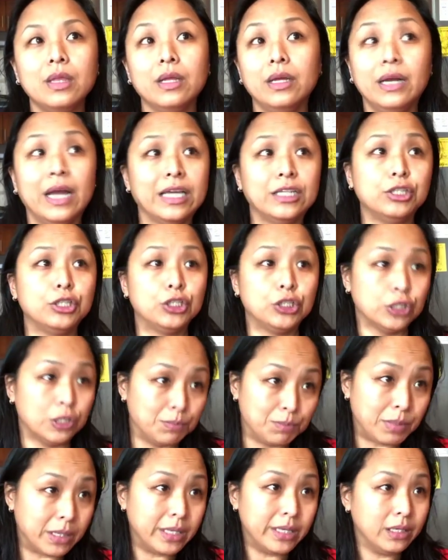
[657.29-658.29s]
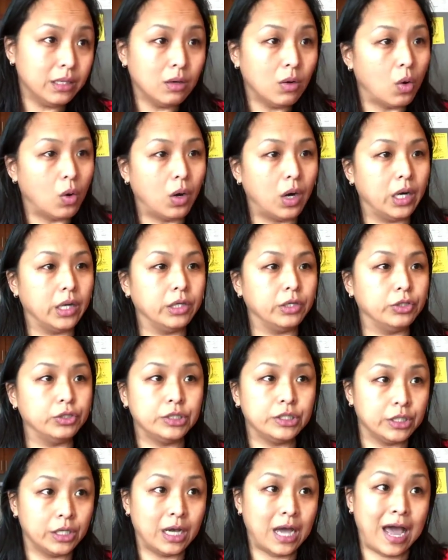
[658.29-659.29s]
that you shouldn't be, or you
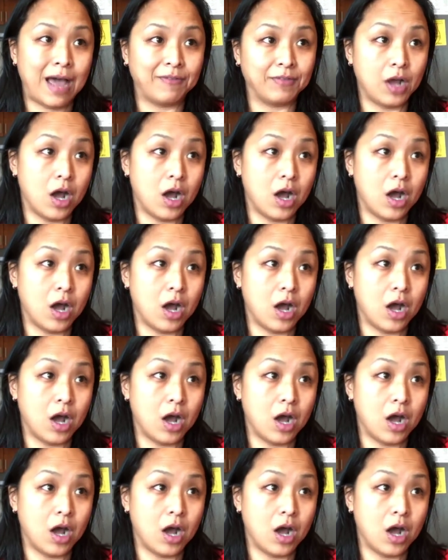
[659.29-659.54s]
shouldn't have